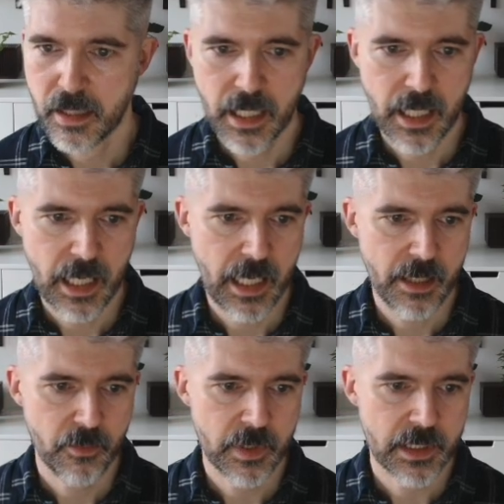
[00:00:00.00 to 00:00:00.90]
I
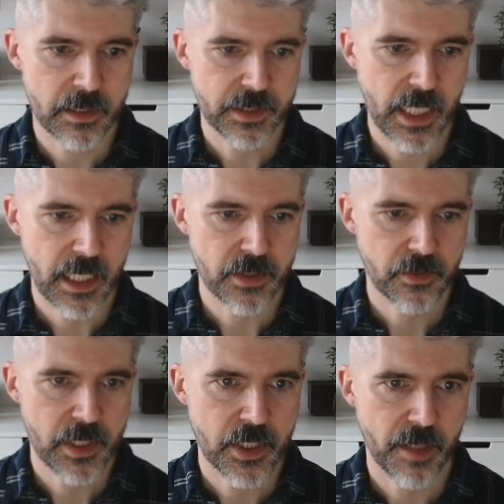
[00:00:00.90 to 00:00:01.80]
will take a
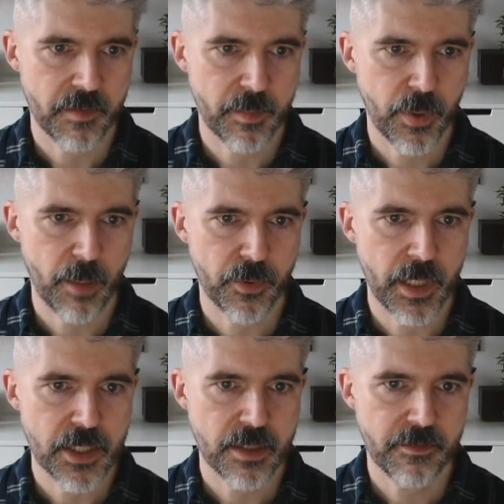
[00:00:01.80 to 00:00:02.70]
screenshot of the
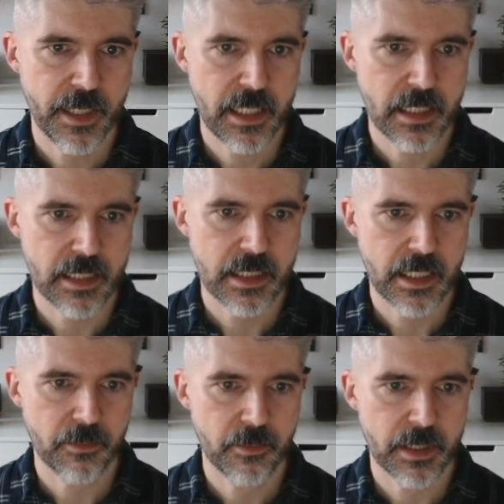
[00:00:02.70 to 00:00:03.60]
preparation phase. Let's
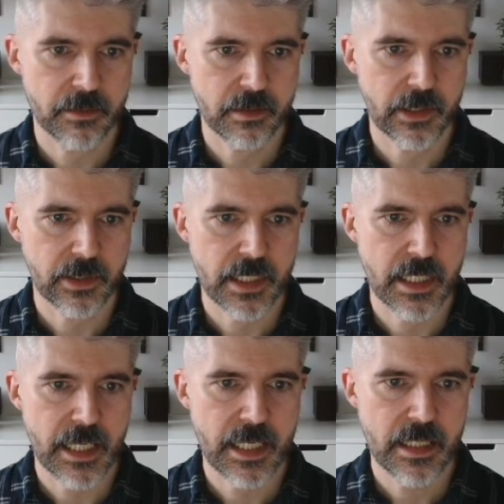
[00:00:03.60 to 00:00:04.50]
see what looks
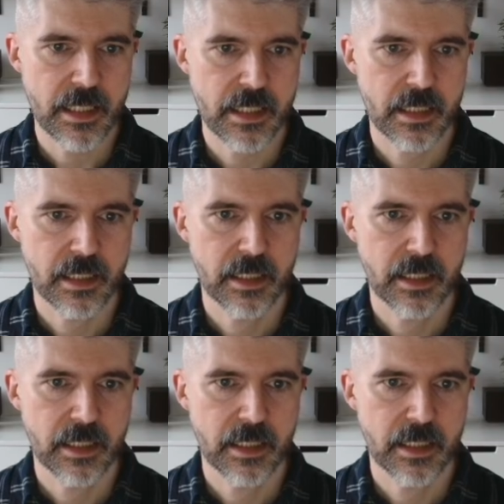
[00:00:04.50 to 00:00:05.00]
nice.